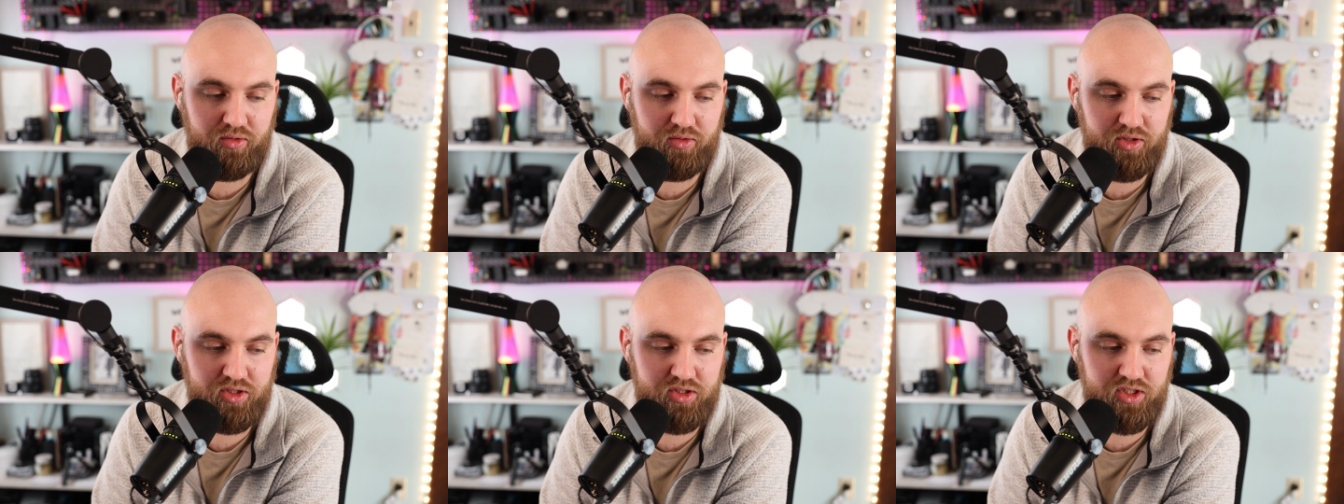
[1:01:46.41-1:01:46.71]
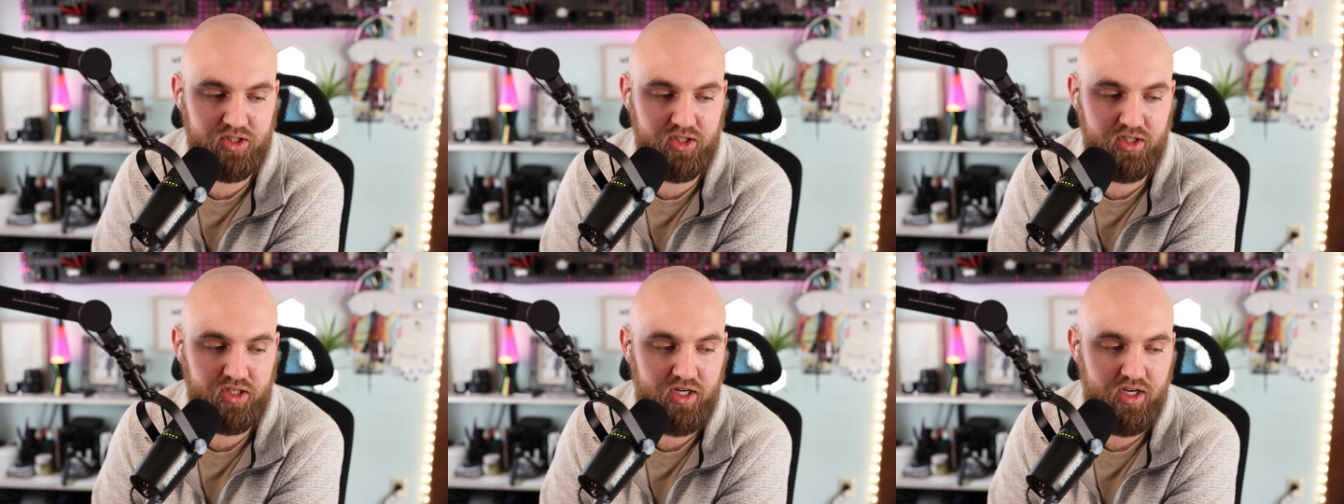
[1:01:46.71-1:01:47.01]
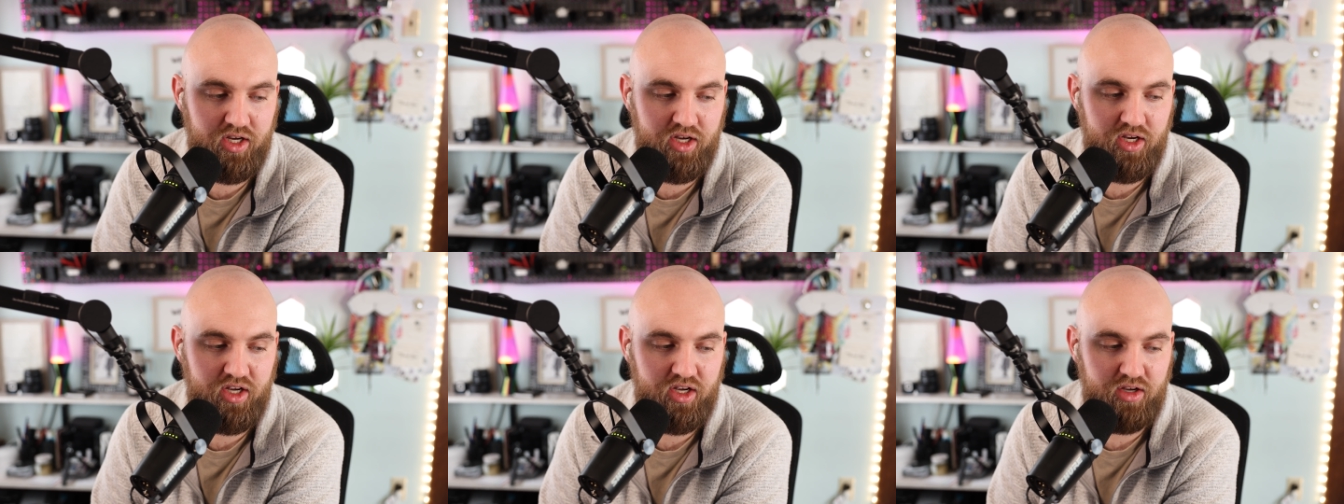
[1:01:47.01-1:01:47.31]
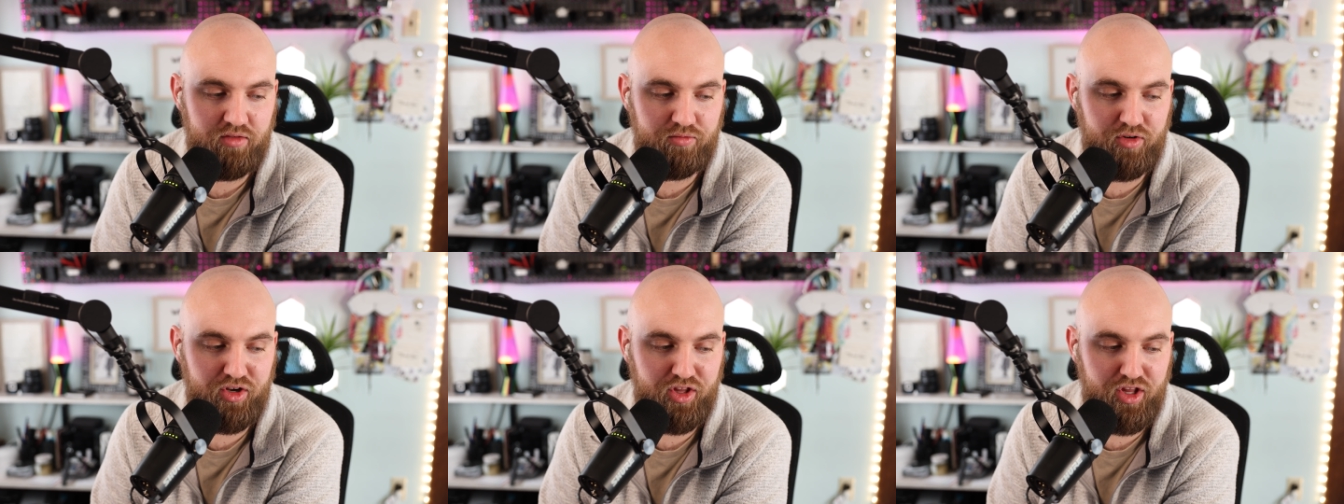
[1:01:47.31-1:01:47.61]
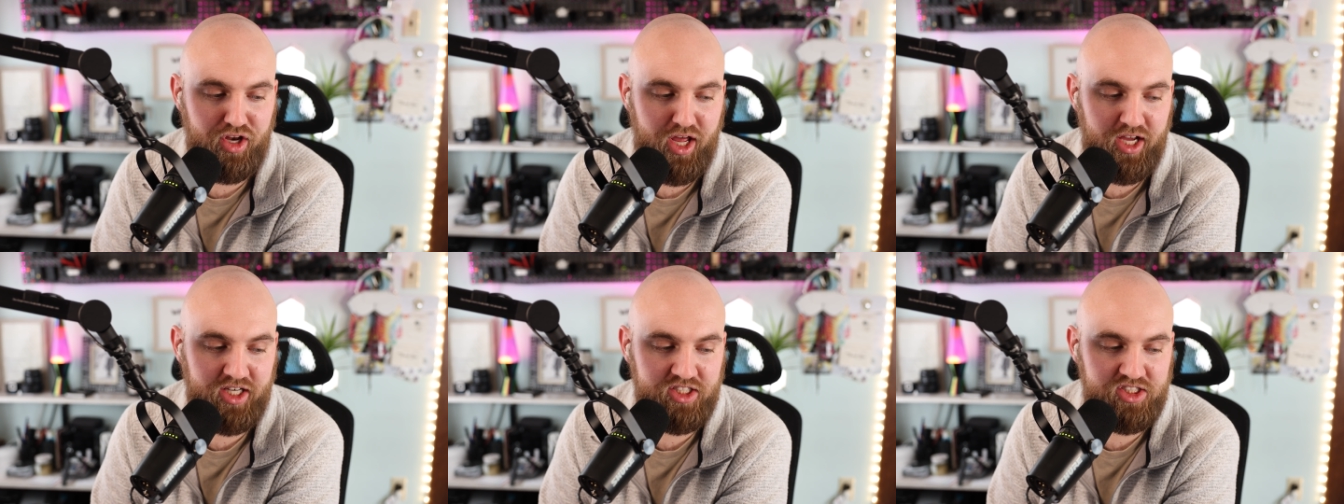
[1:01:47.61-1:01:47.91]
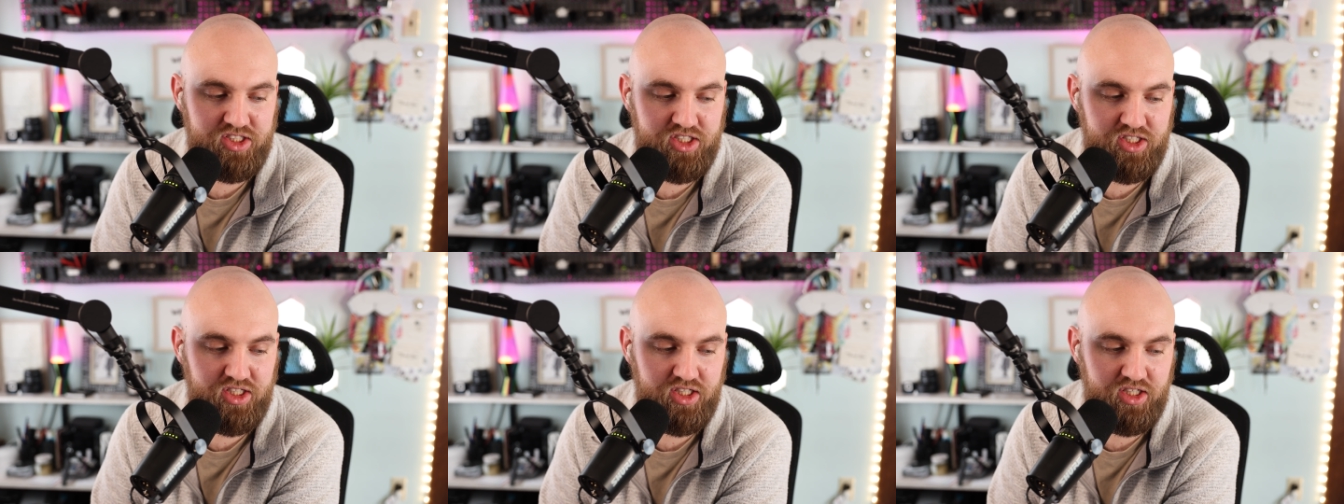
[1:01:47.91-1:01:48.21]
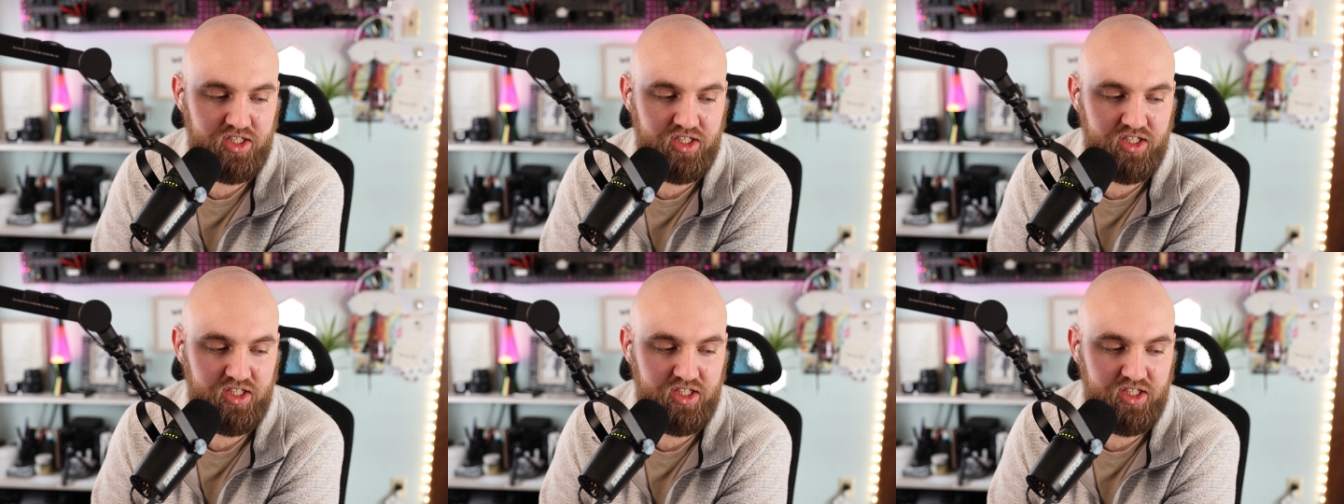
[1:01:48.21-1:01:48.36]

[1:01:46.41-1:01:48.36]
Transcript: We should for the next.